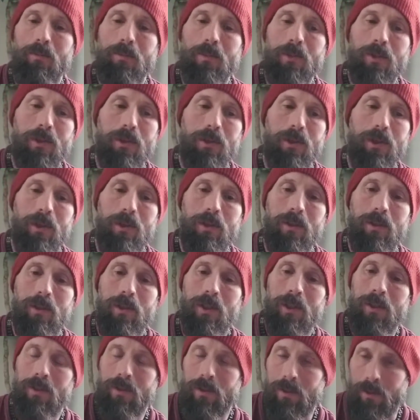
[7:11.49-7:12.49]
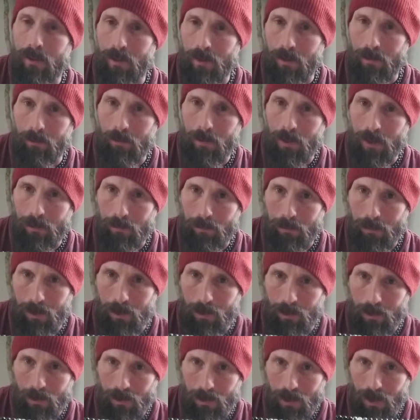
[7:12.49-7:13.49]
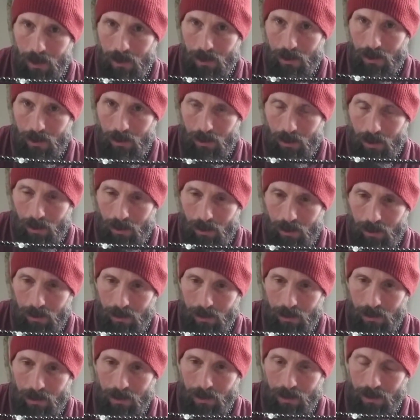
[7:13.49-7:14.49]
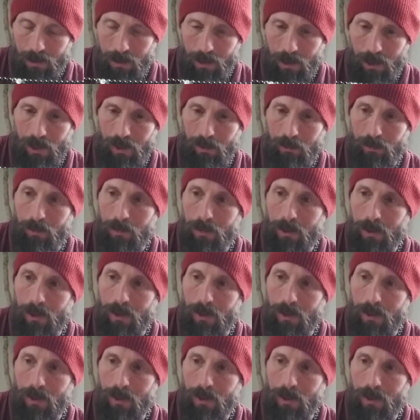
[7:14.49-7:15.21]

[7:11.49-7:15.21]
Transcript: so that my middle section there is the same,